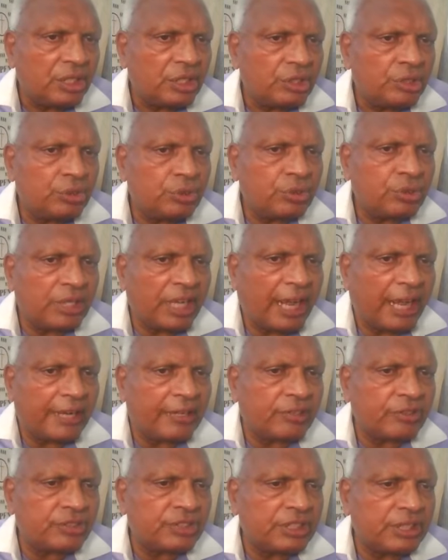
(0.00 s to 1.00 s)
you
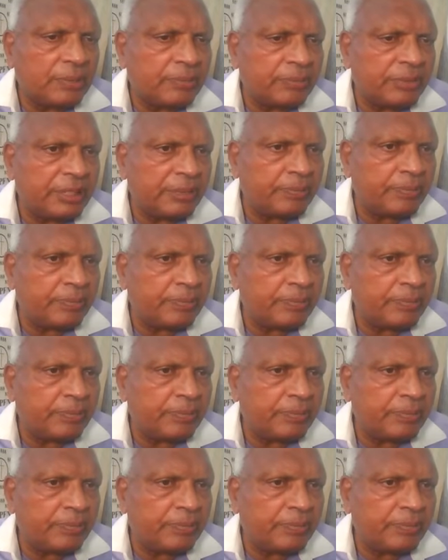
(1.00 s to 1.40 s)
cannot simply